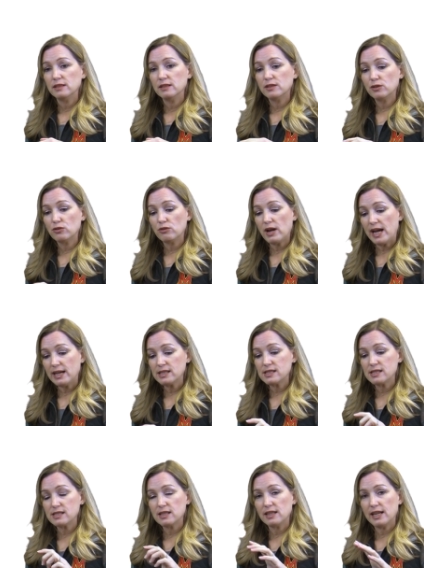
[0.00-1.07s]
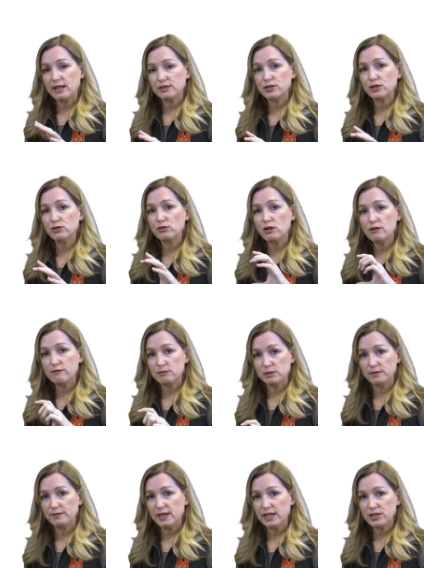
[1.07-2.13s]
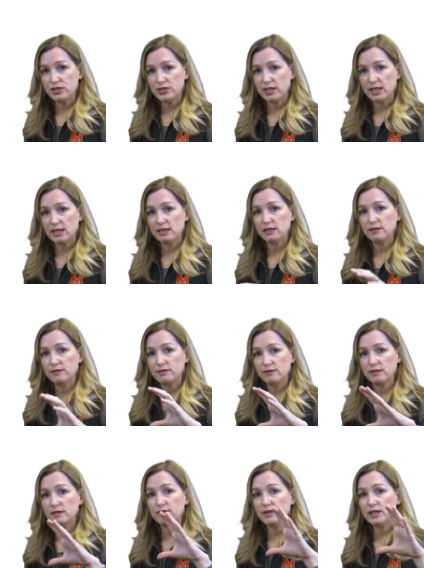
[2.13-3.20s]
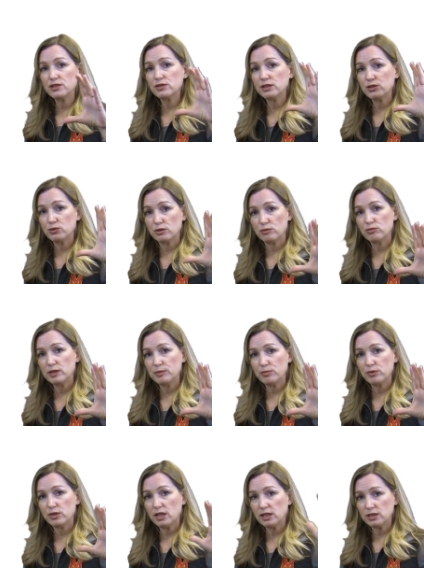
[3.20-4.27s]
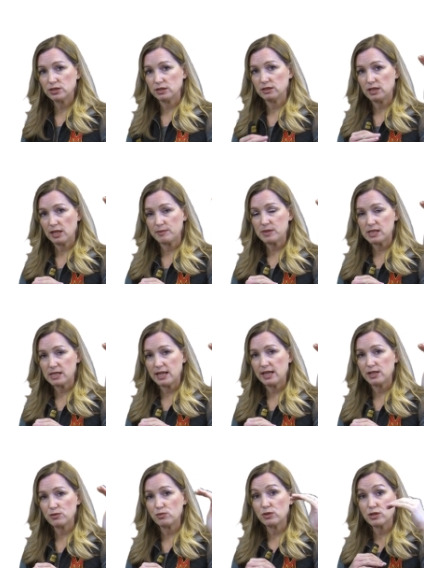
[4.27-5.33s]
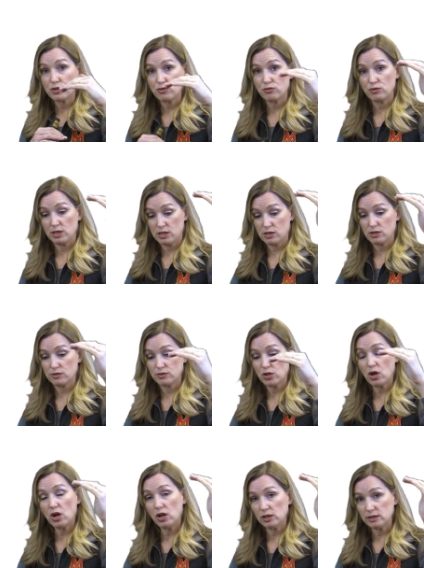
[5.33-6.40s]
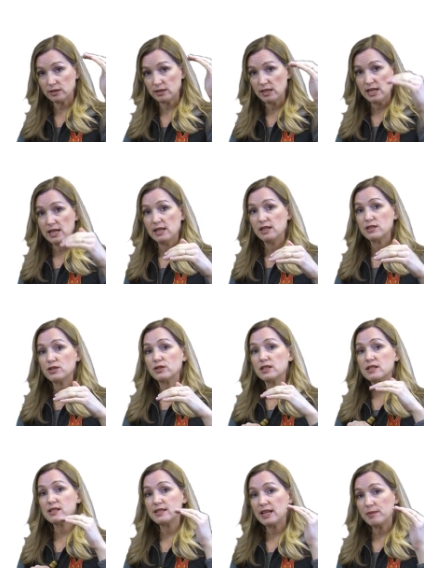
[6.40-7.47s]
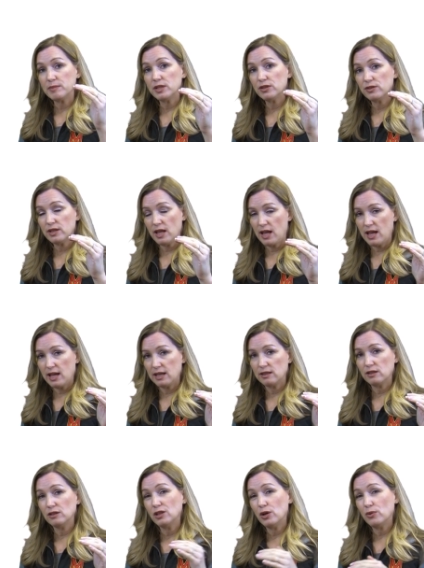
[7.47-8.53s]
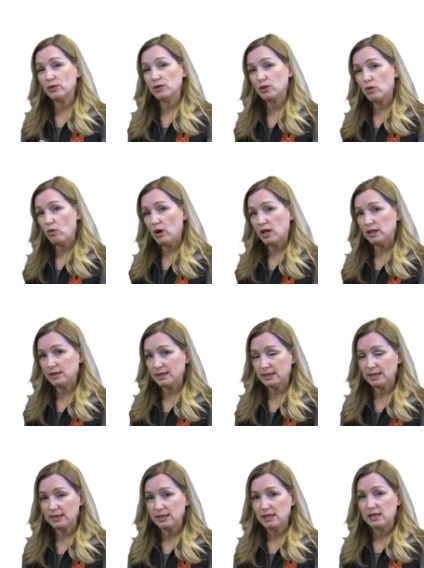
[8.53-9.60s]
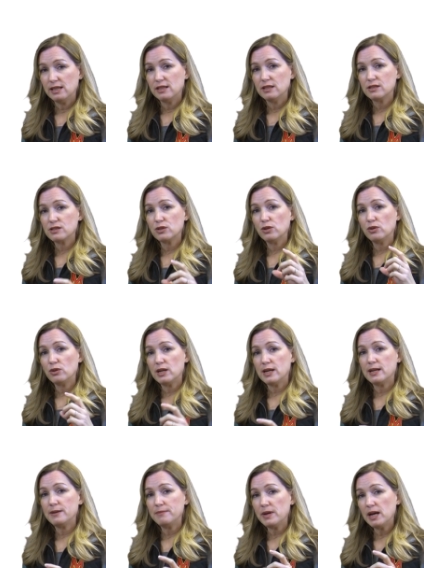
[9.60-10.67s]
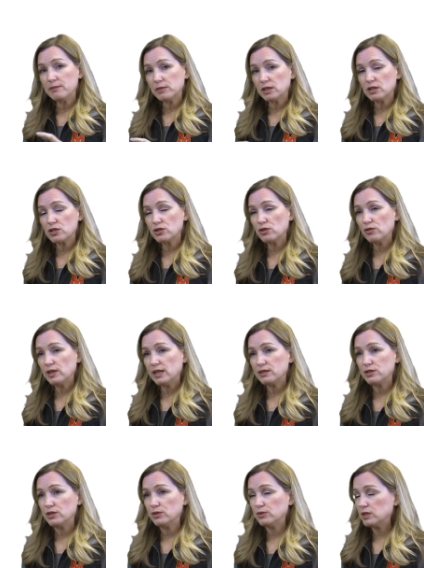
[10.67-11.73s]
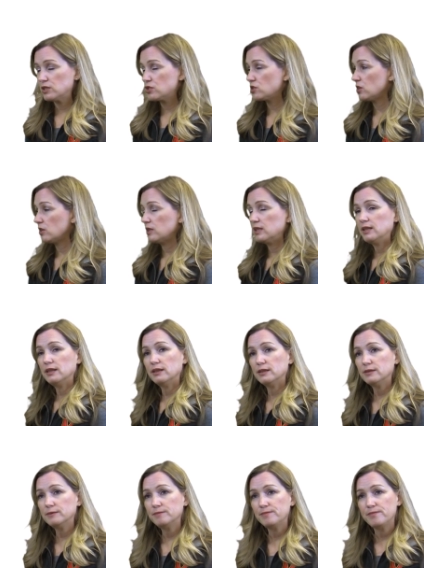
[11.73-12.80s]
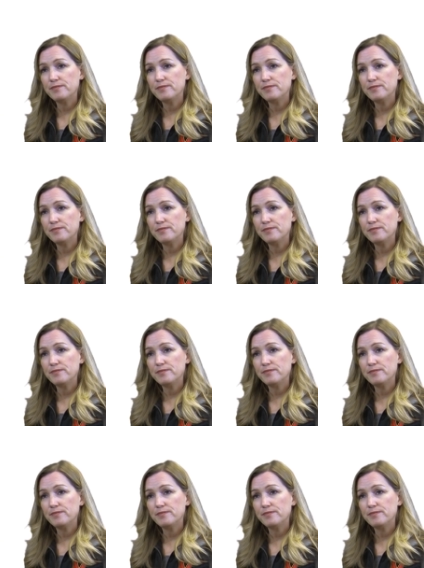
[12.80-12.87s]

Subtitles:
The grass is allowed to grow from a vegetative, eventually to a reproduction type stage where it's taller. So the stemmier the hay, the lower the quality. So I'm going to show that to you in a chart here.